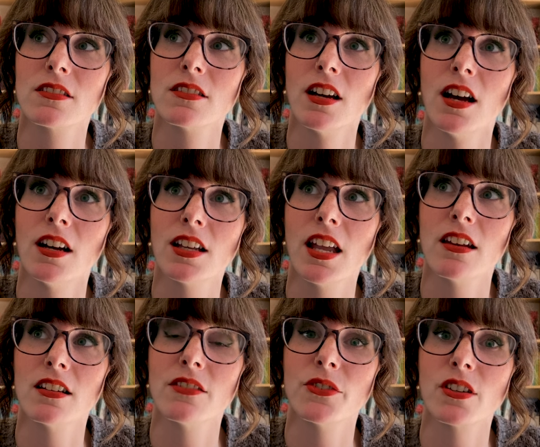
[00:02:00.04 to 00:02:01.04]
uh,
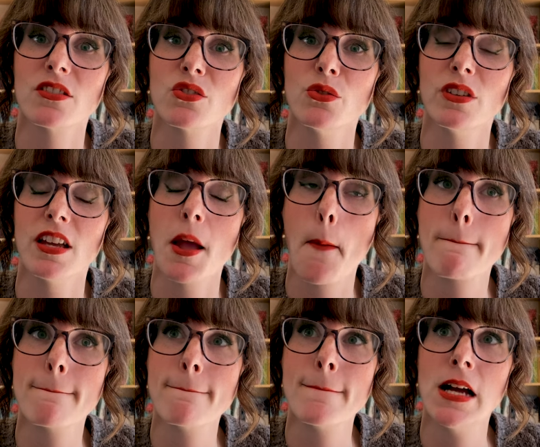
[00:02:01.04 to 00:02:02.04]
candidate for kintsugi.
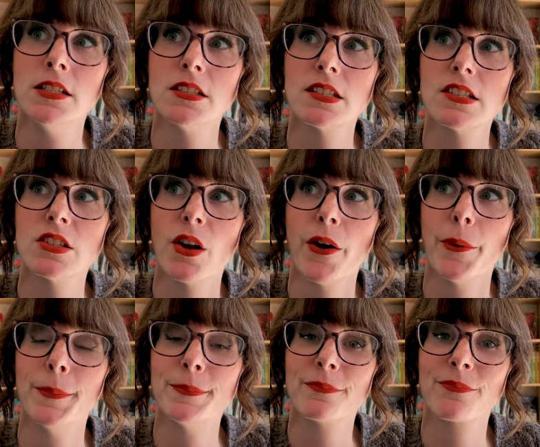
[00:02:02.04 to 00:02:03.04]
So
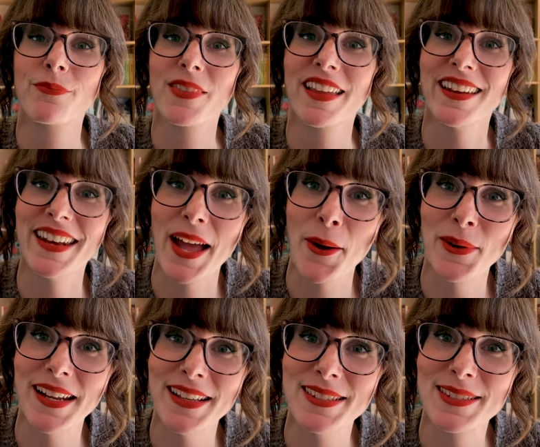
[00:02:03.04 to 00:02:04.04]
now it
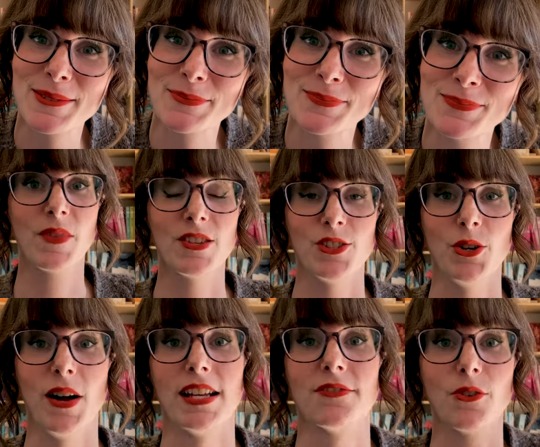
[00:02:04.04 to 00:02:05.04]
is. So
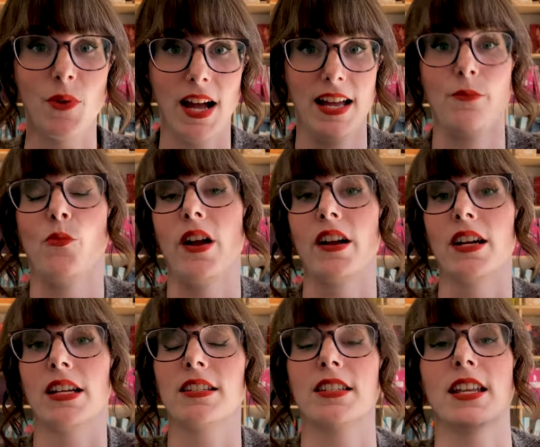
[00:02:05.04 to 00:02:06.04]
as for what I am
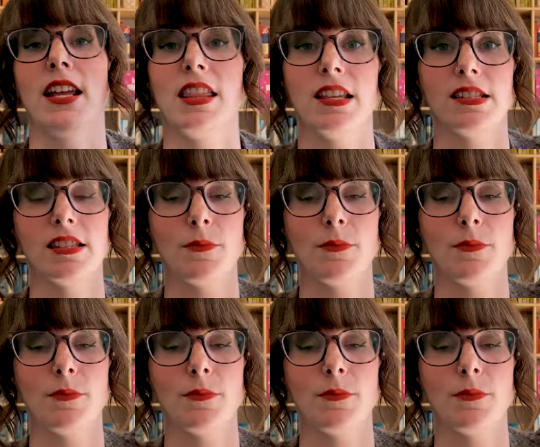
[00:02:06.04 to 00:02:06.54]
wearing today, this is